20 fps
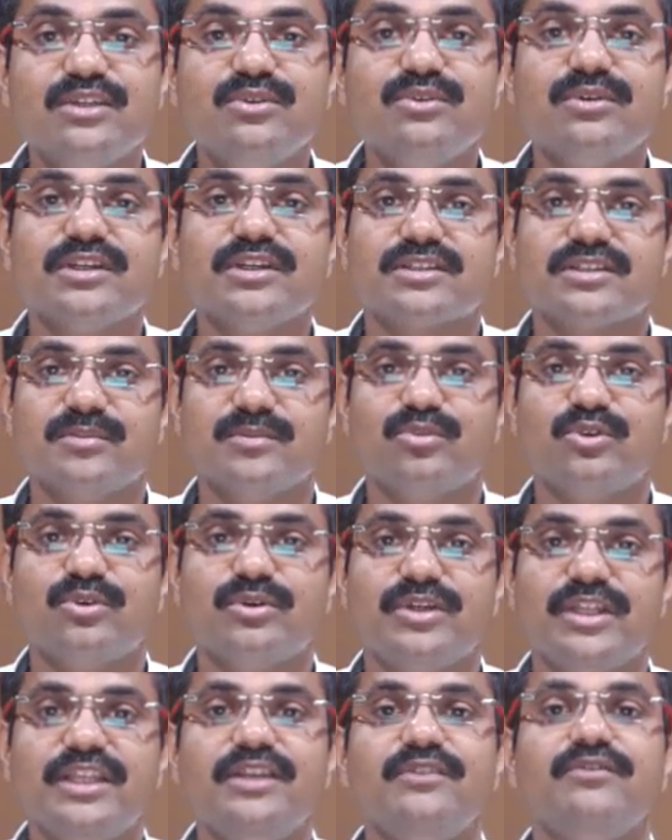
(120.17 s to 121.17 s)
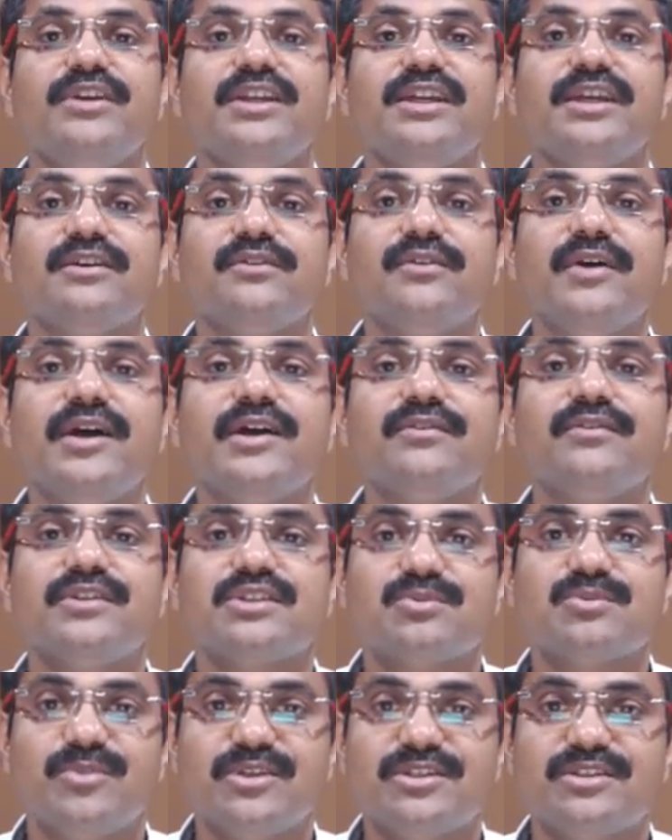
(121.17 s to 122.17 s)
execute a subroutine, we
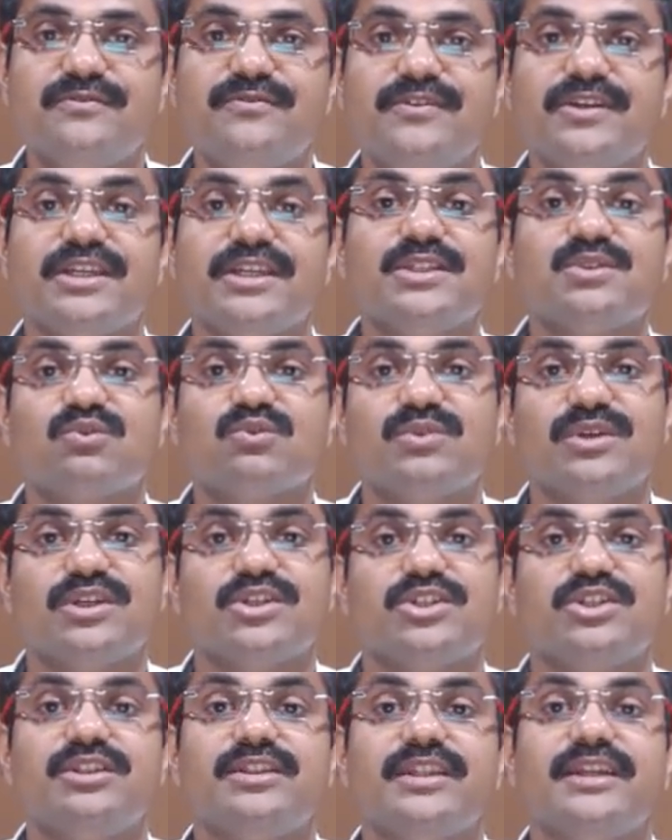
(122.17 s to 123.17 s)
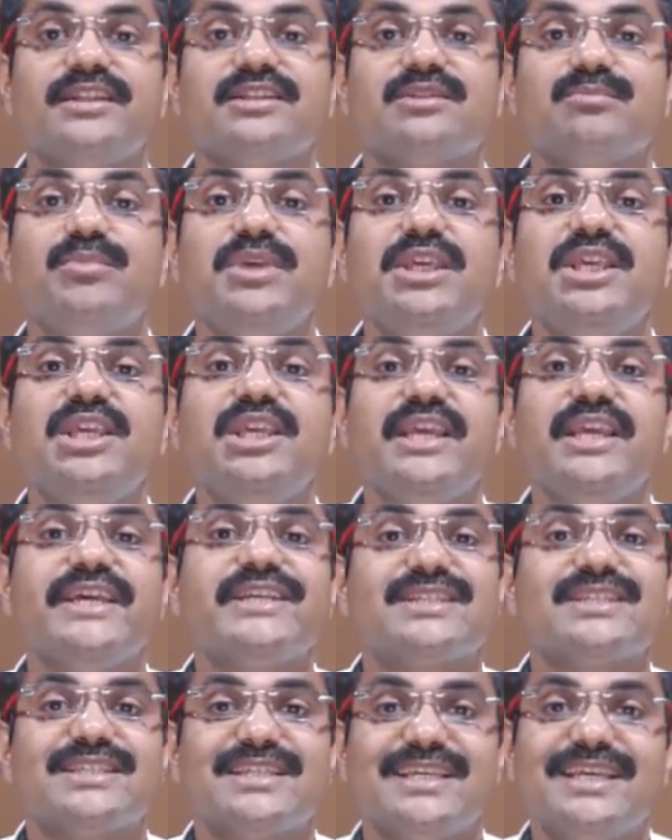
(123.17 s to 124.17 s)
require one specific instruction, that is
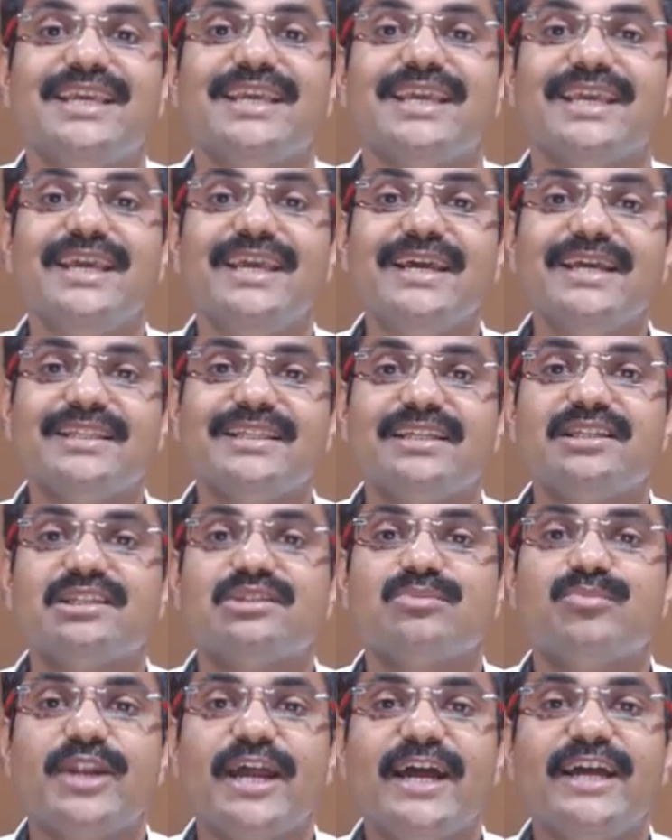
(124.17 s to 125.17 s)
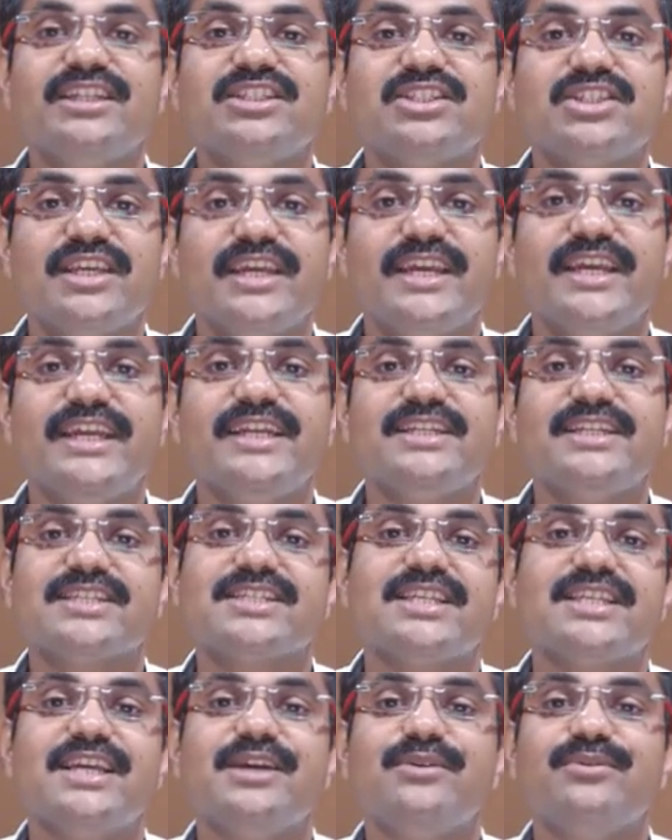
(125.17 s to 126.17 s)
BSA, that is branch
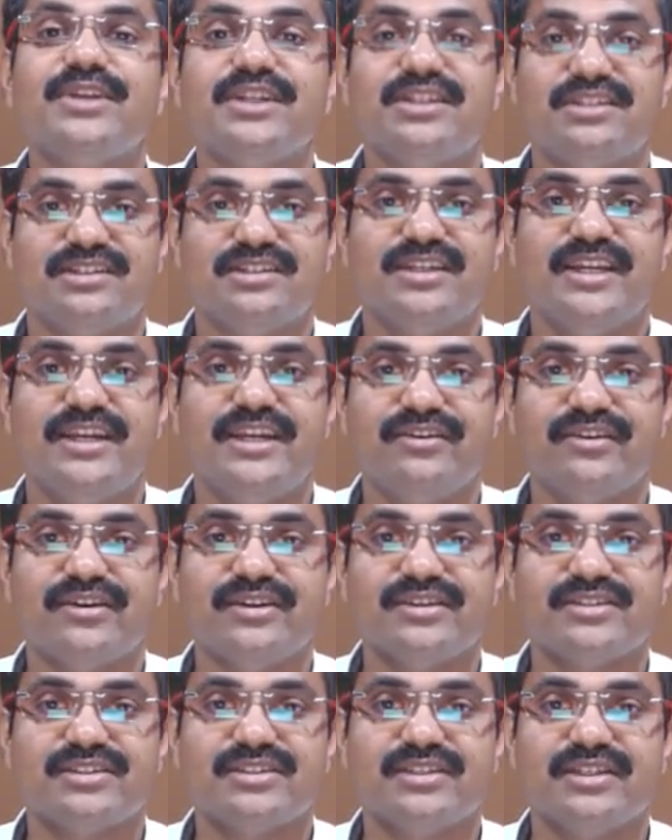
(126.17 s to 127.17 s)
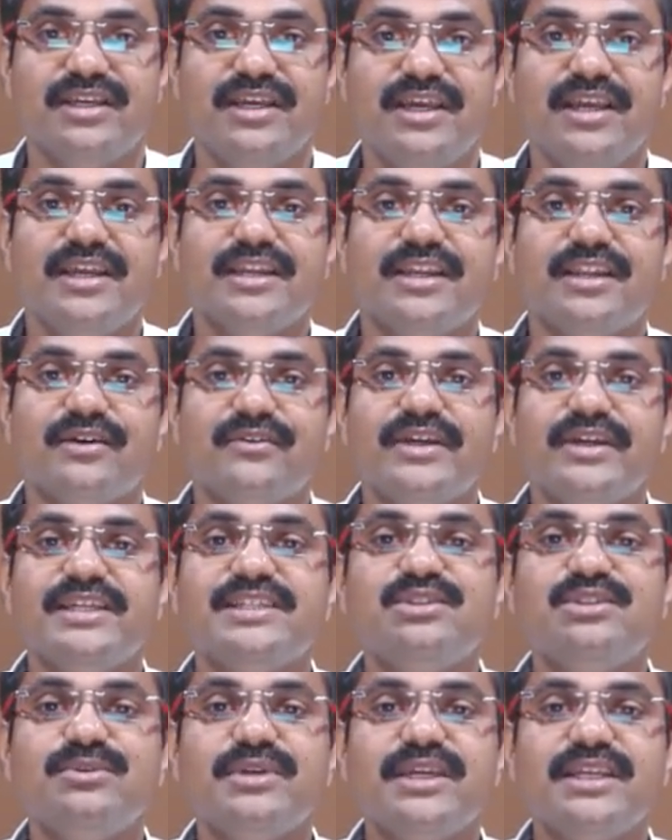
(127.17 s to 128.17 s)
and save return address.
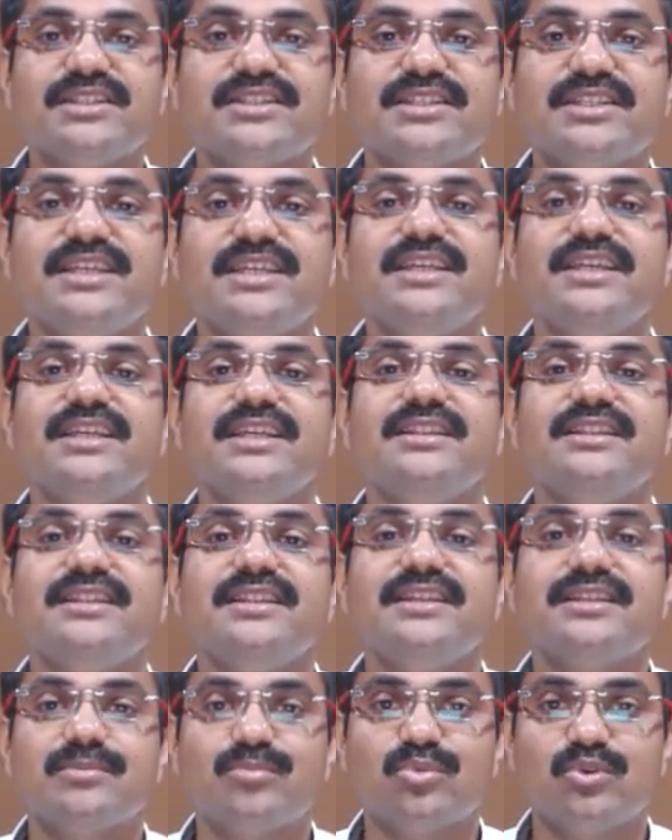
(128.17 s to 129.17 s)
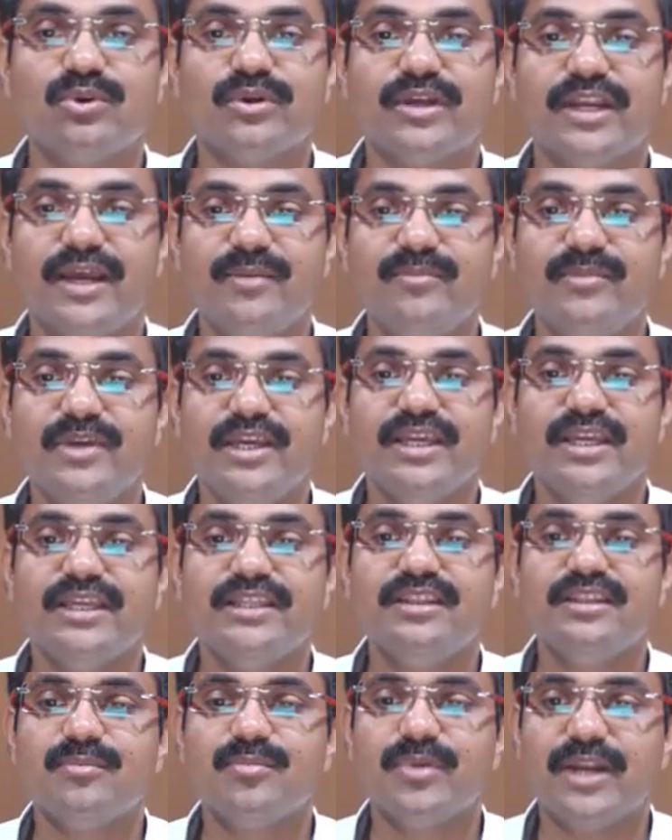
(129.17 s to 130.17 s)
Now as you can see in this program,
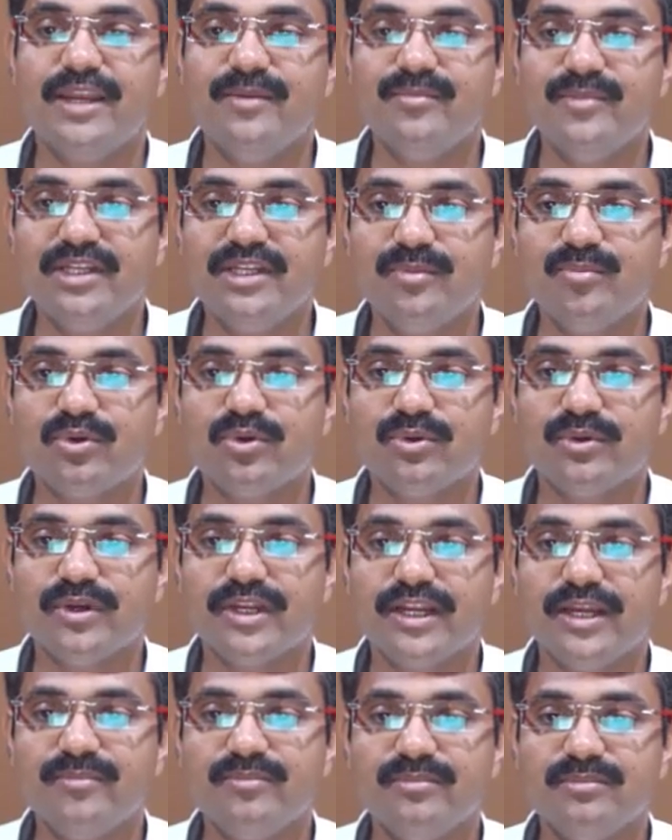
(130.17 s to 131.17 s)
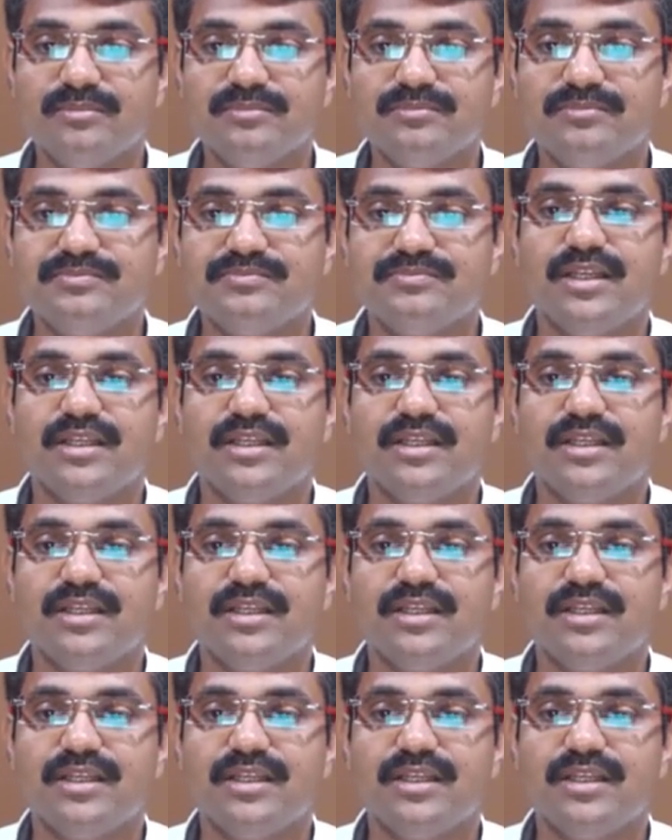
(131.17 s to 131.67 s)
in the primary program,